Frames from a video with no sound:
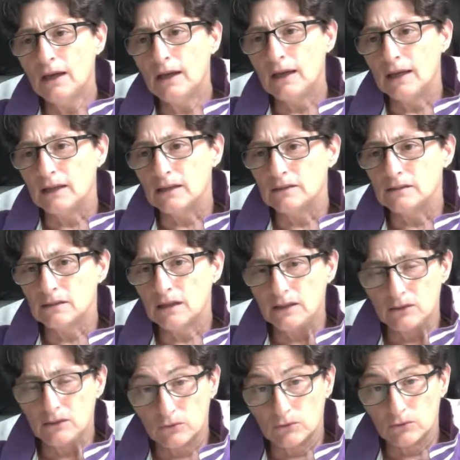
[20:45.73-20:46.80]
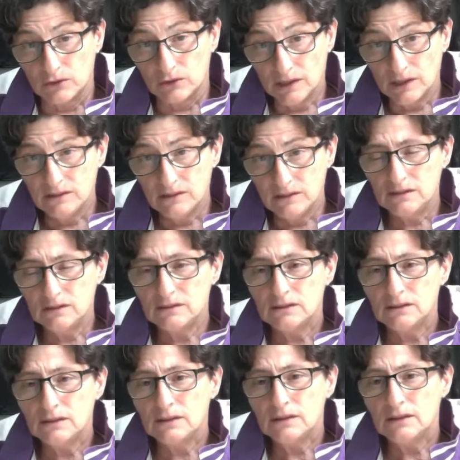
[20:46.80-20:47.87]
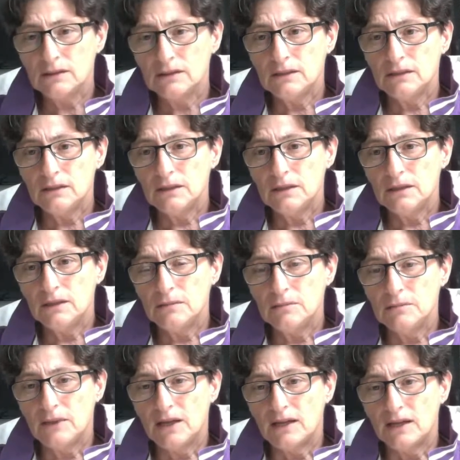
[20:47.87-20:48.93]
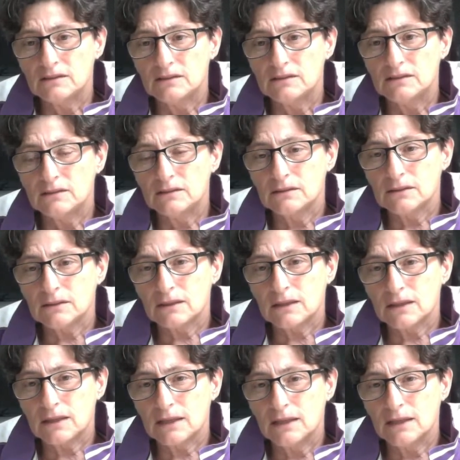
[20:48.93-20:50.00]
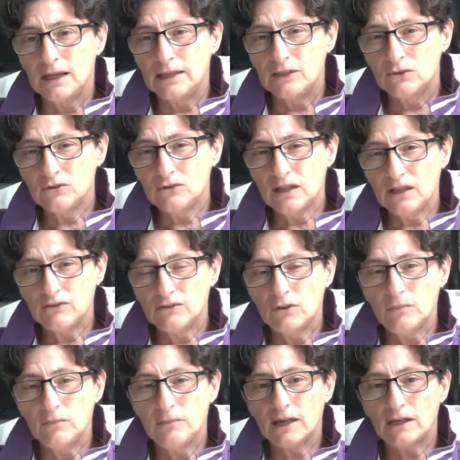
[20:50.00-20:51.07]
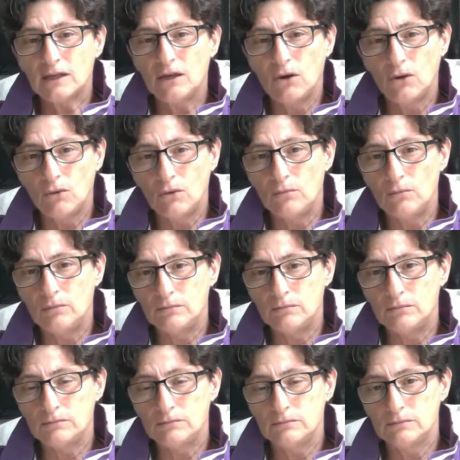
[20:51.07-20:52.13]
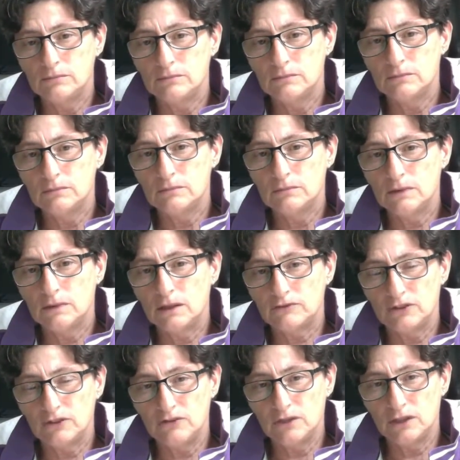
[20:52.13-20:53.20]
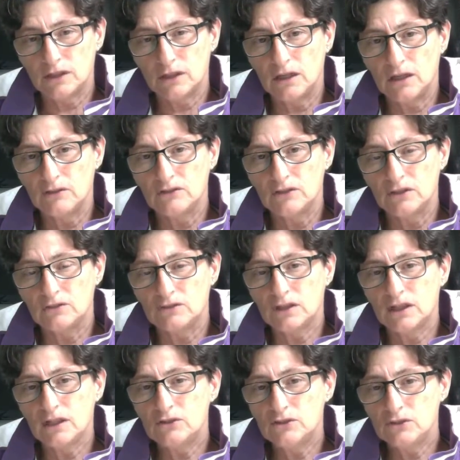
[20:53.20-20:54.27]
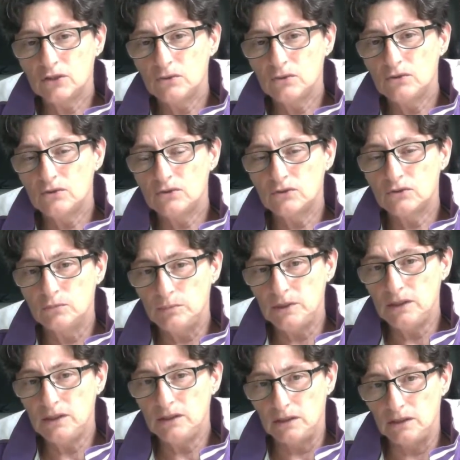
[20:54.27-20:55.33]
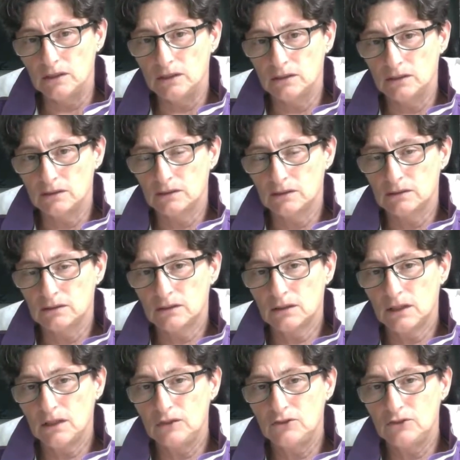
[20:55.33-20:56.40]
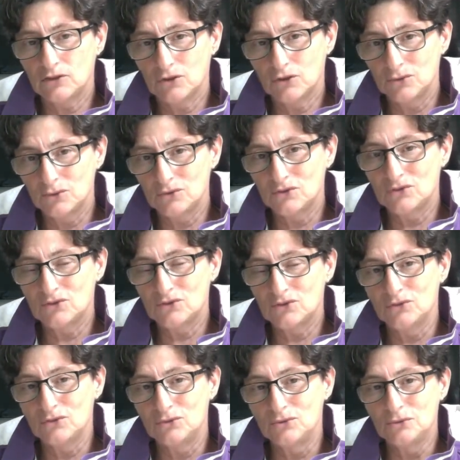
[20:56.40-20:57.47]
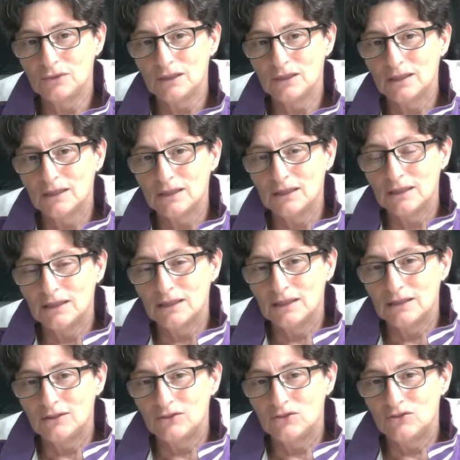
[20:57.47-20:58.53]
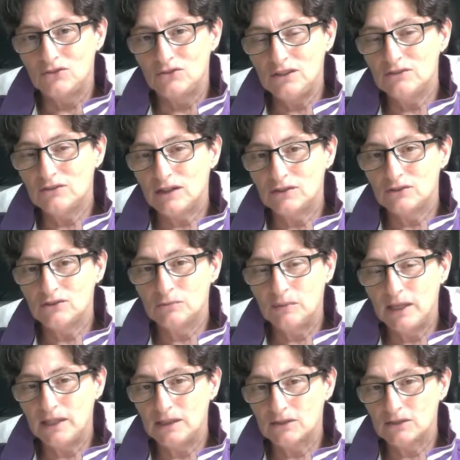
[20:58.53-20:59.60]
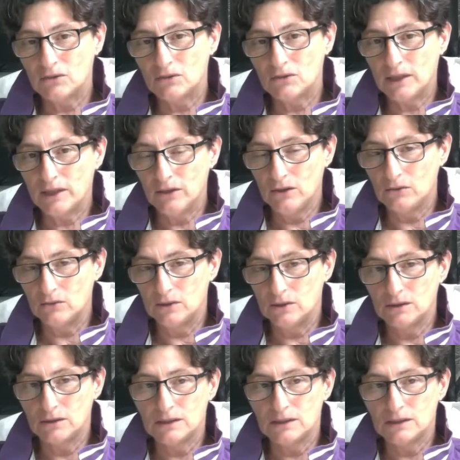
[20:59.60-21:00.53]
And I don't regret it. But I could have gone back home after 3.5 years. And I chose to be here. I chose to see if I could make it on my own.